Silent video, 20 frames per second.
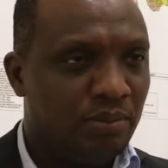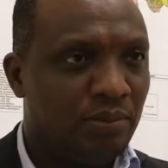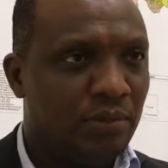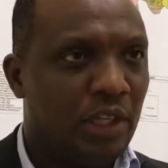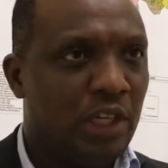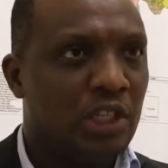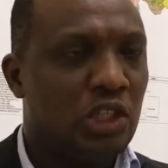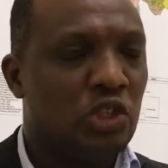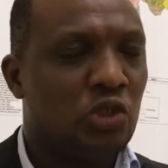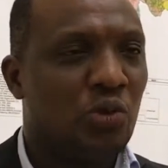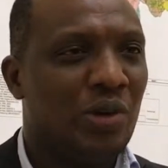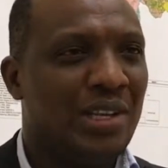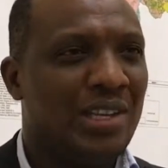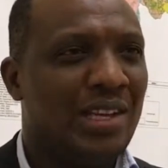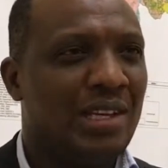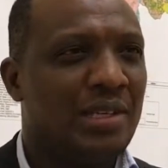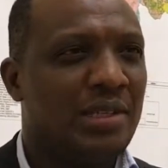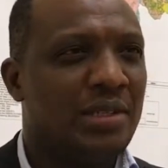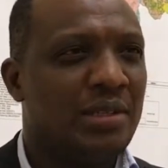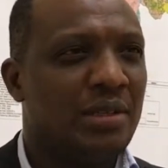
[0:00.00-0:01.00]
ensured
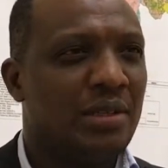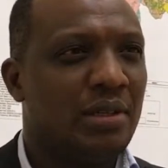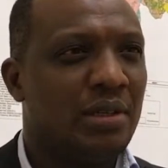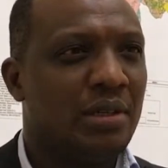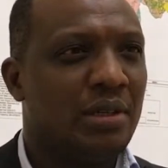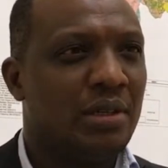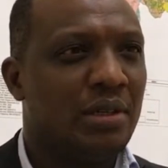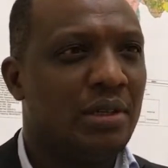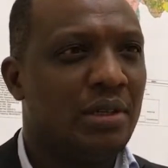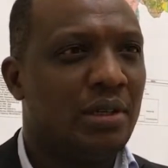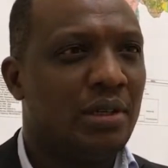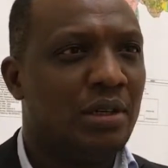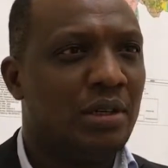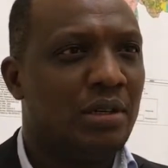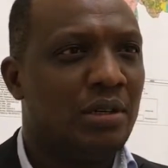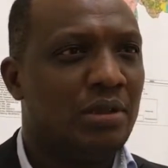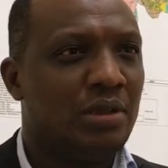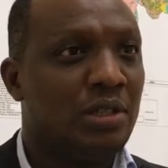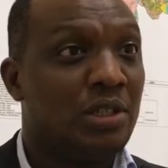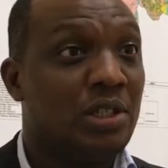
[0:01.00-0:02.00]
that
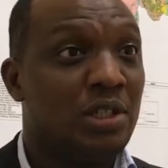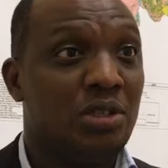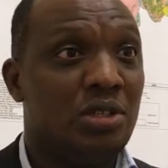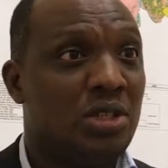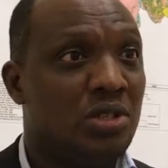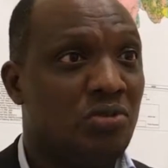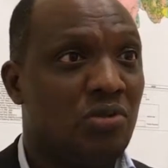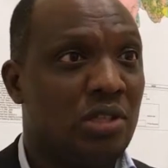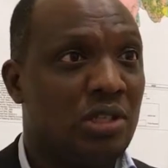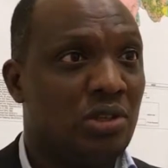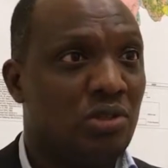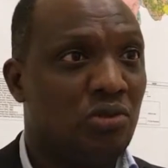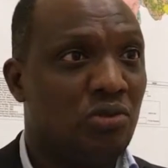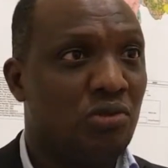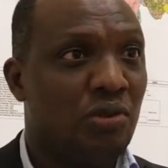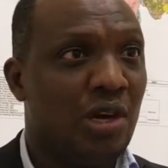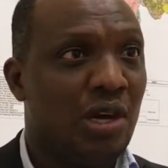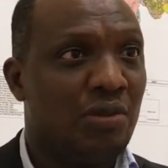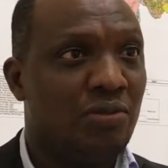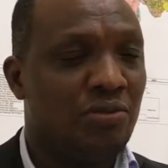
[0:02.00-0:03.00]
each district should
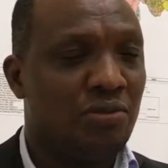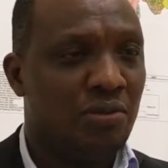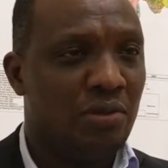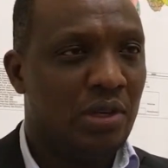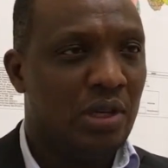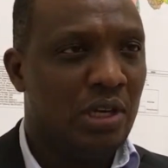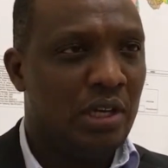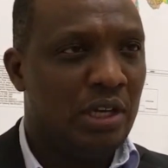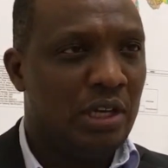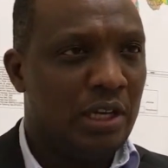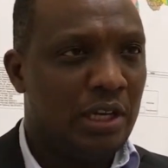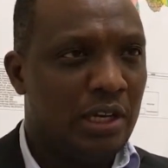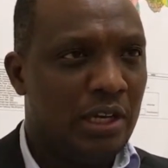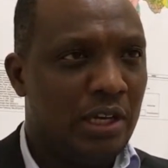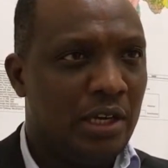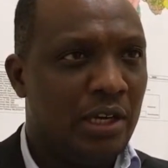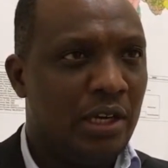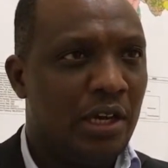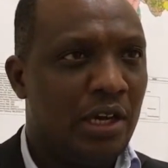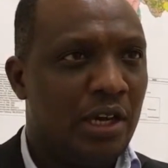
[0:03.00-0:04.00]
have
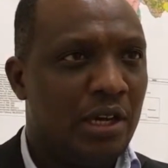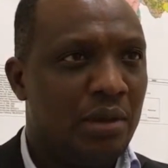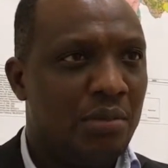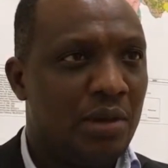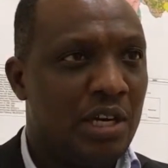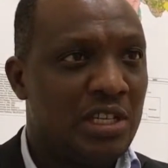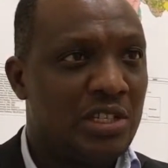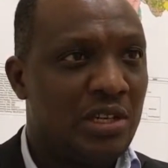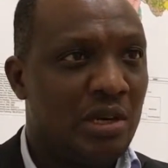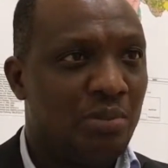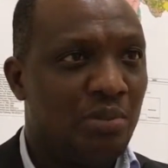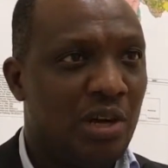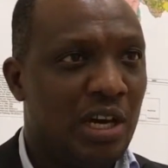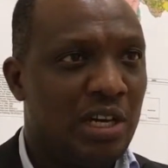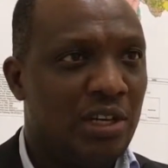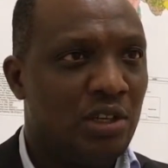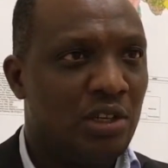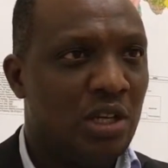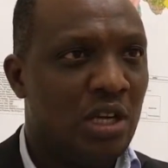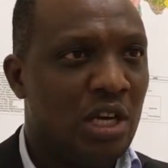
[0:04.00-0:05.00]
a master
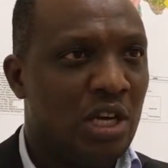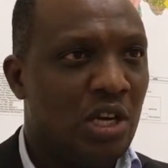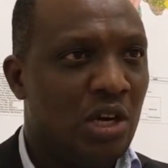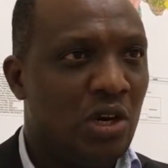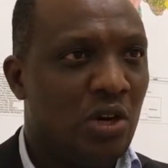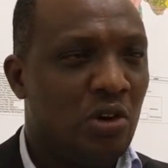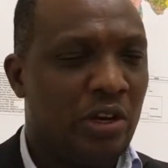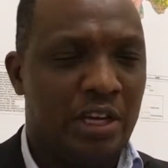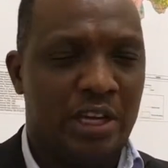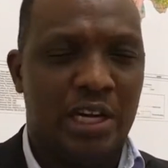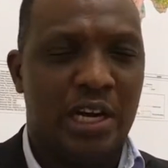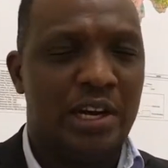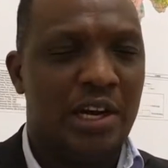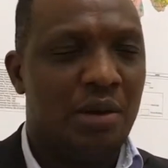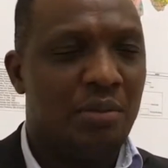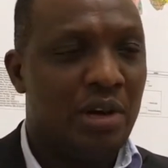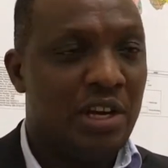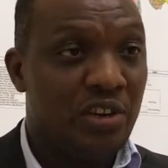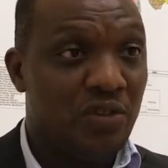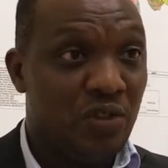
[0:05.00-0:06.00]
plan. Okay, an
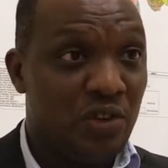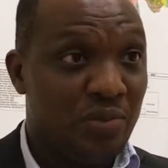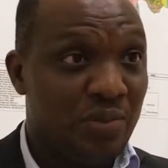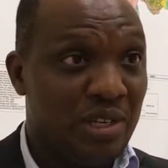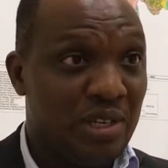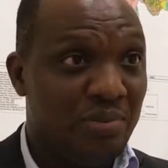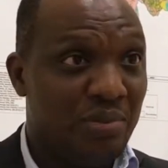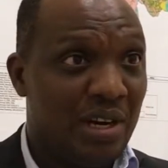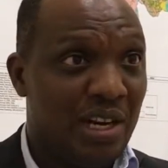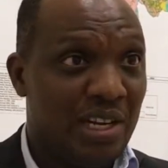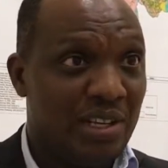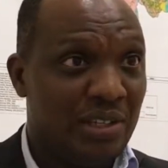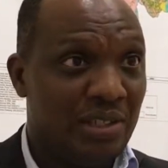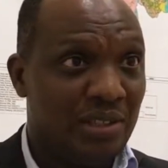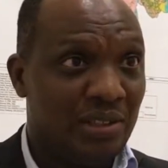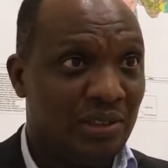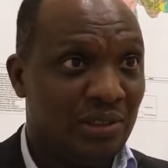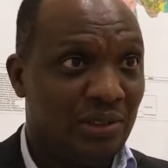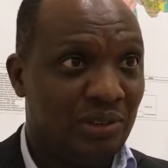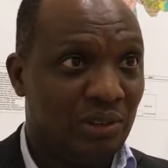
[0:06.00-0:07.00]
urban development plan,
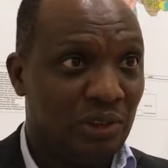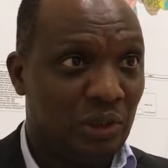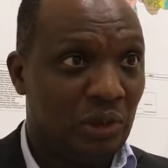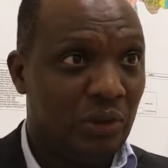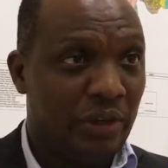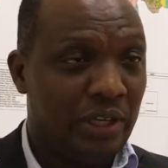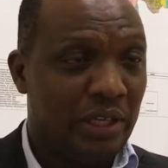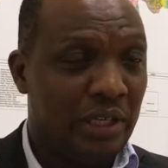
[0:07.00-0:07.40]
sorry,